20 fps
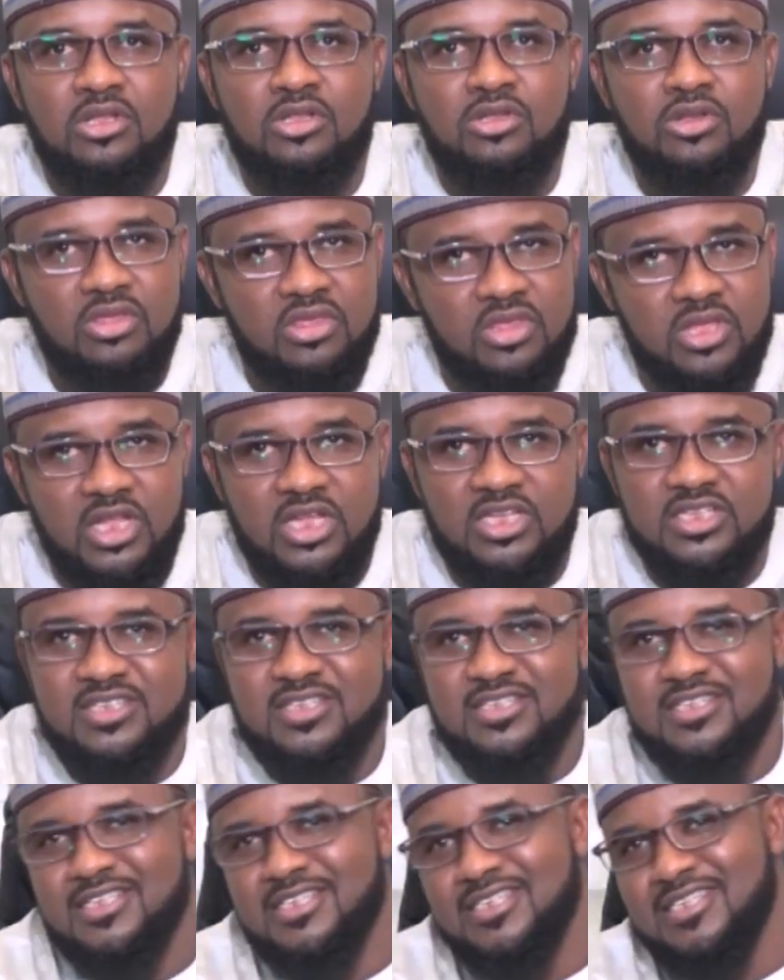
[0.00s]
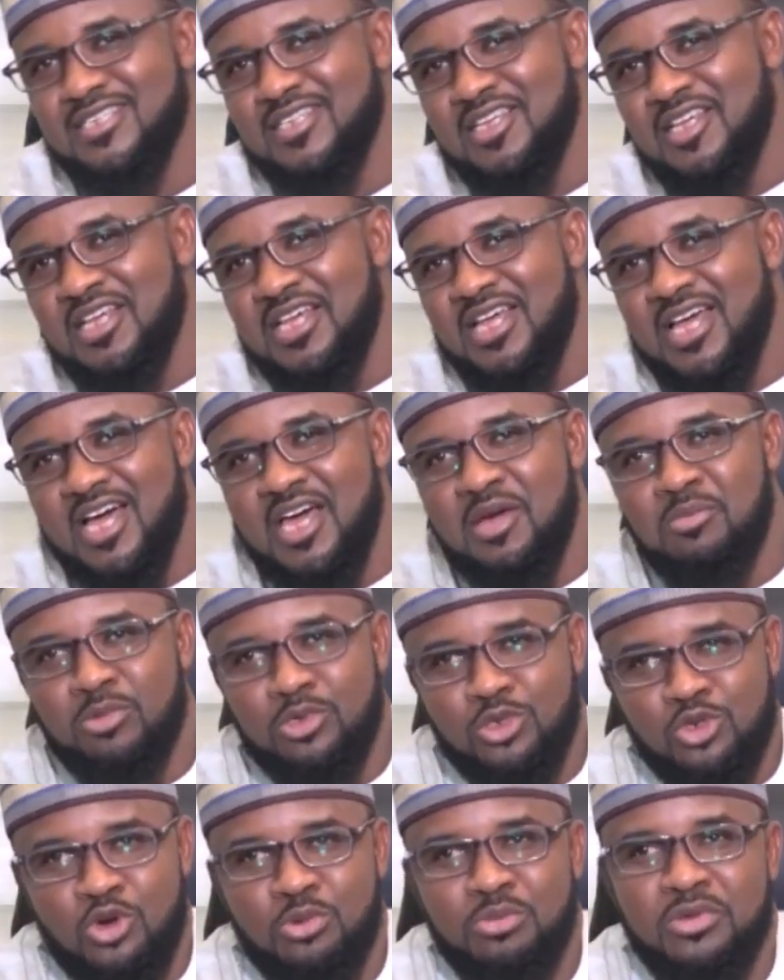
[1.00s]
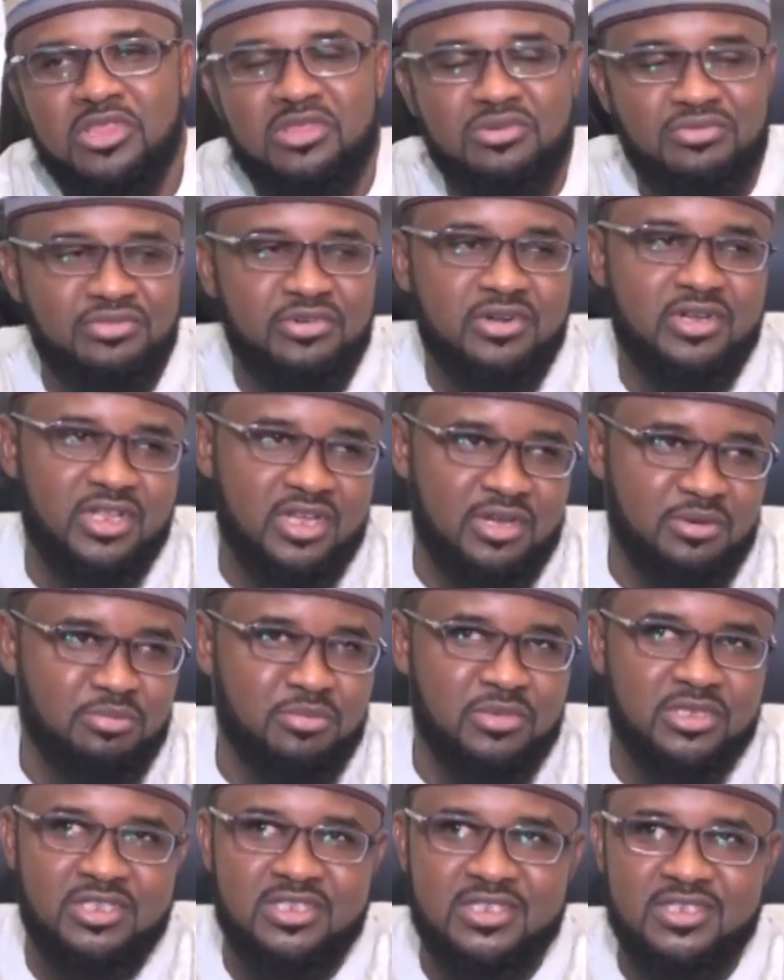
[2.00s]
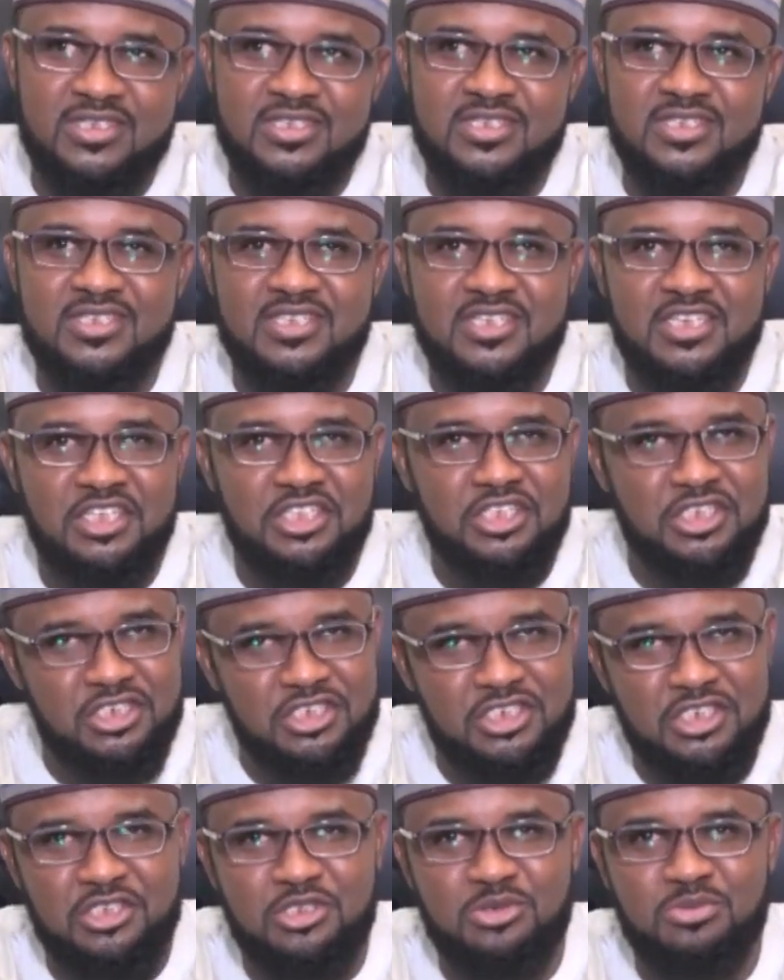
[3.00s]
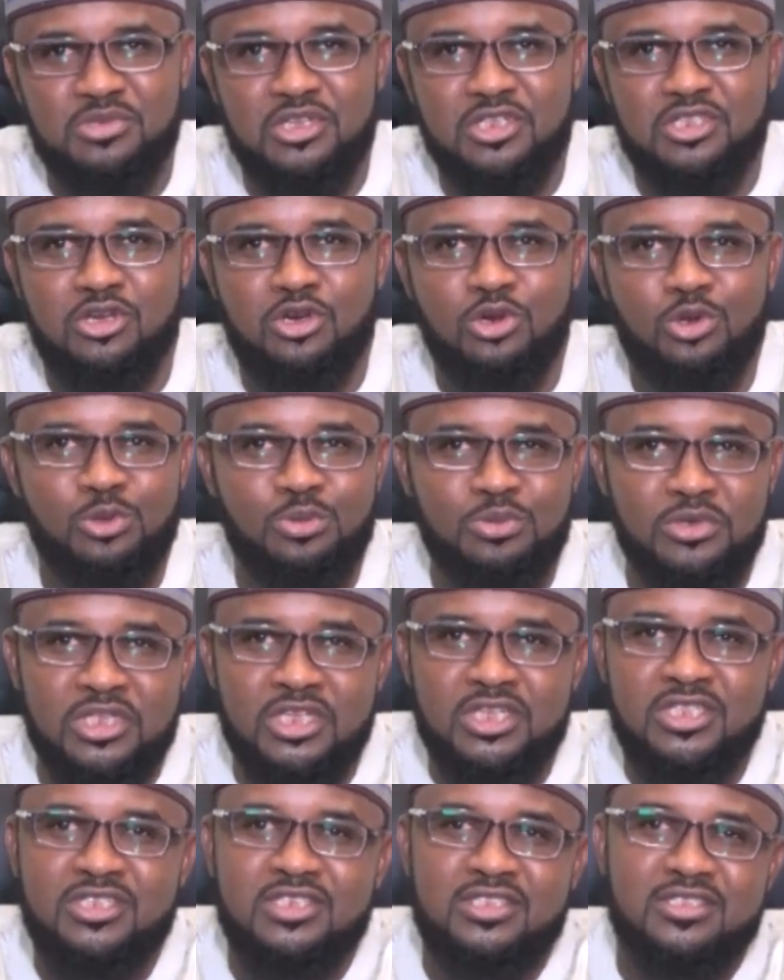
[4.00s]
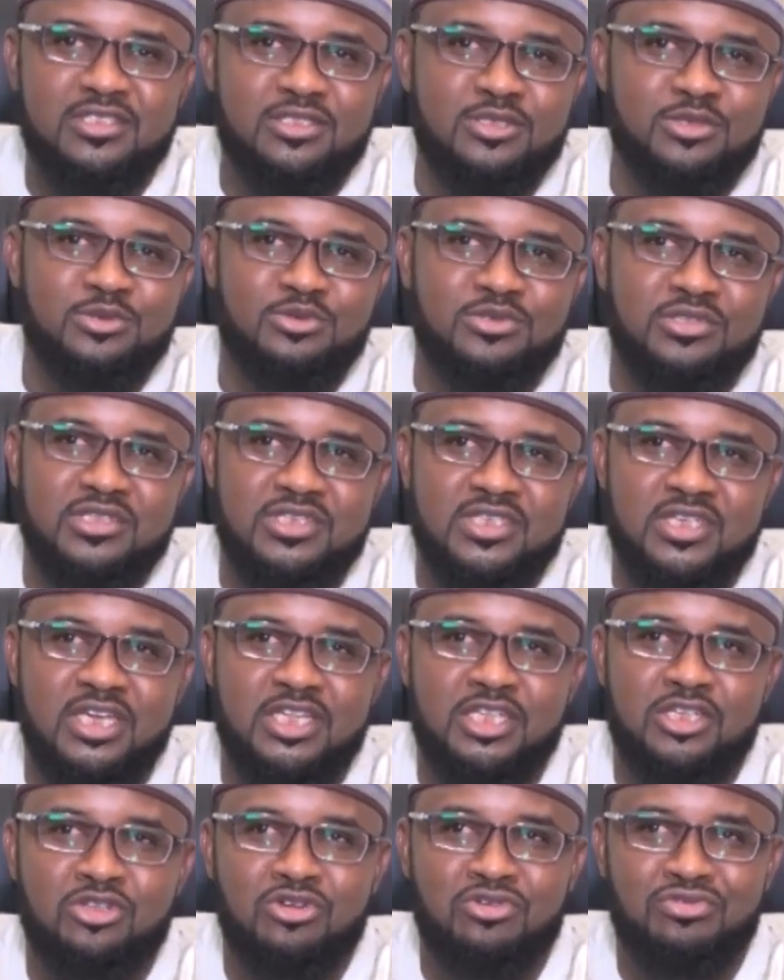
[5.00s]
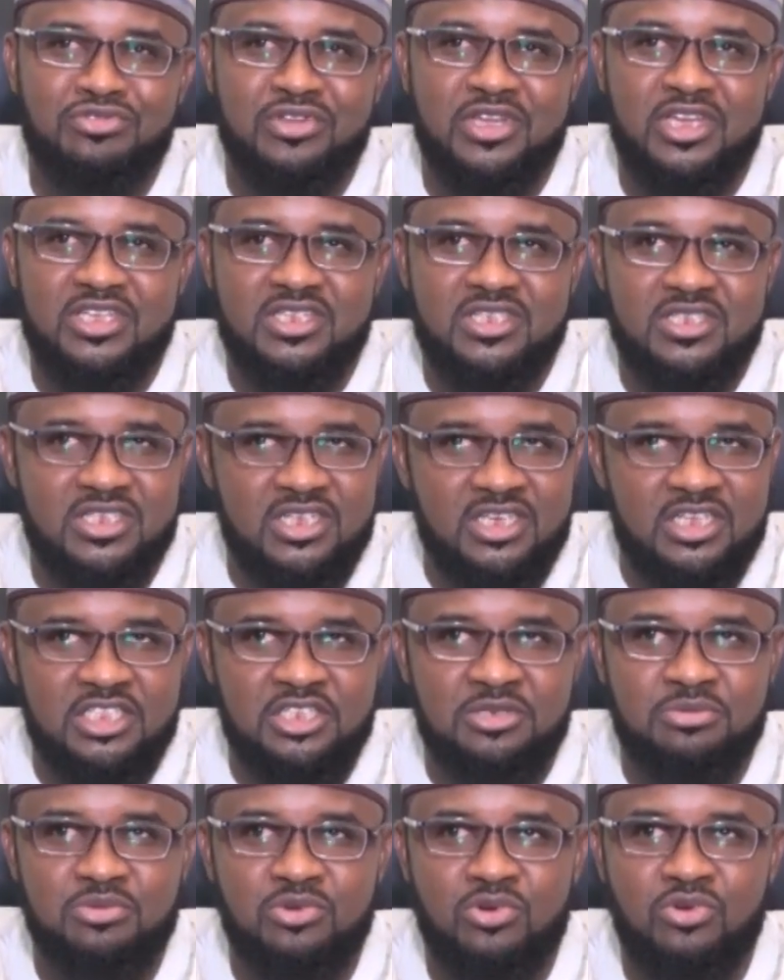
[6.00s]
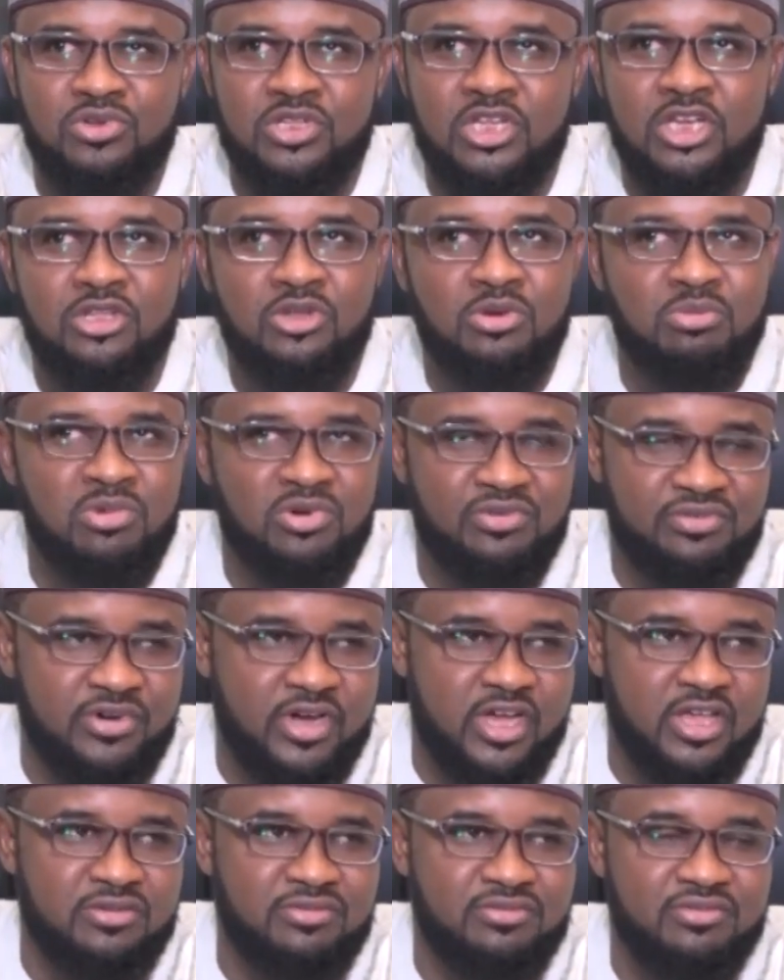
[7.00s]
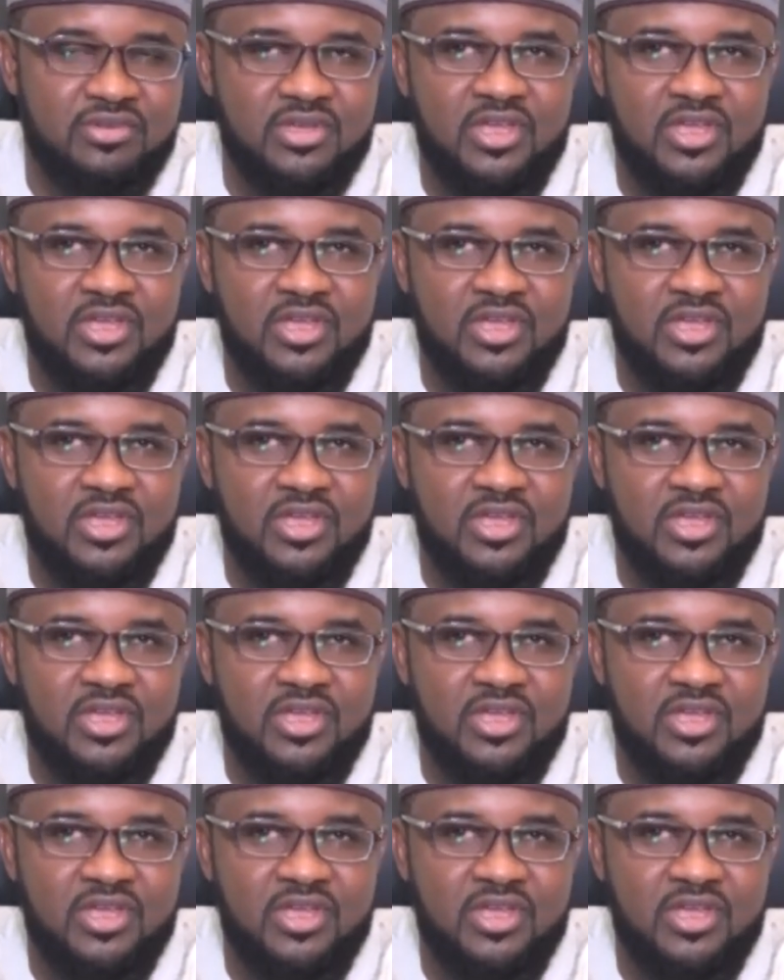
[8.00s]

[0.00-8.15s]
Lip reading: Nonetheless, I must commend the federal government's initiative that culminated to the signing of Executive Order No. 5